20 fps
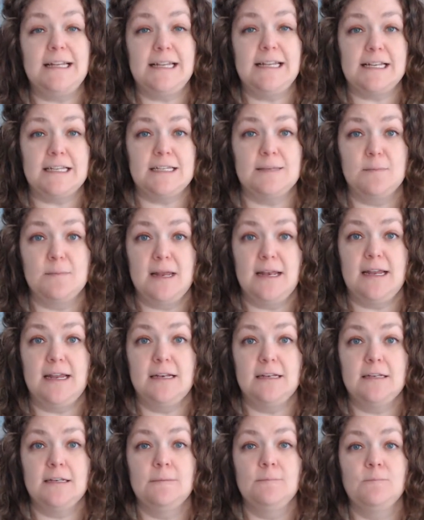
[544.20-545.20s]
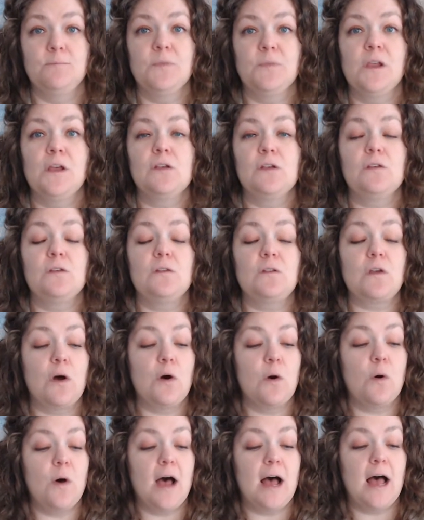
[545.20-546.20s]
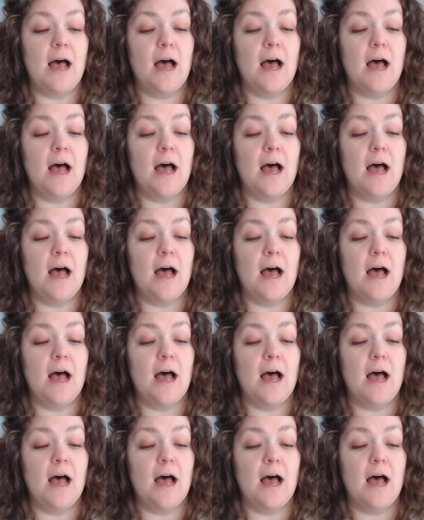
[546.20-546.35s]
this minute. So